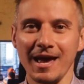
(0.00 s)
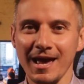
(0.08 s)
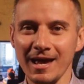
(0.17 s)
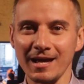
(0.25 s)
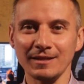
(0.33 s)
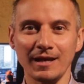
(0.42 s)

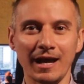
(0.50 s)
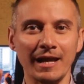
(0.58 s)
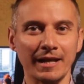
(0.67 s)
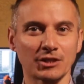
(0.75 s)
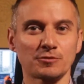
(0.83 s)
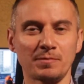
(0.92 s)
And I'll
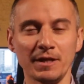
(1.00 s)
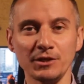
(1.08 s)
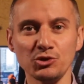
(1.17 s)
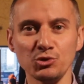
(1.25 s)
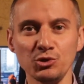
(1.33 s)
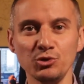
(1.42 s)
explain
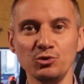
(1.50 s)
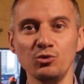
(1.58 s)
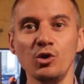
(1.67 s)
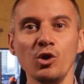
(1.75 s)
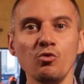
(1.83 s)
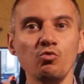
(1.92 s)
to
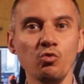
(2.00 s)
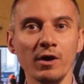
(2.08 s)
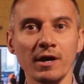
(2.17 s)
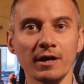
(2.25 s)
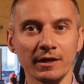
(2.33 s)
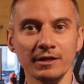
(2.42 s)
you
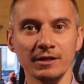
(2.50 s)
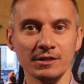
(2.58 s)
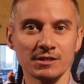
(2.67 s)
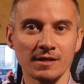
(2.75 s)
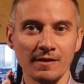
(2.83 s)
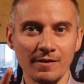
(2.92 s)
where
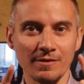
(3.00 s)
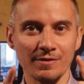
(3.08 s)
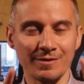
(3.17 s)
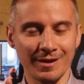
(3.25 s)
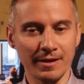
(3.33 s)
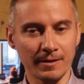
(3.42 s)
is
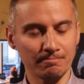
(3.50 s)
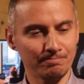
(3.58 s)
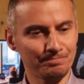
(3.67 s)
the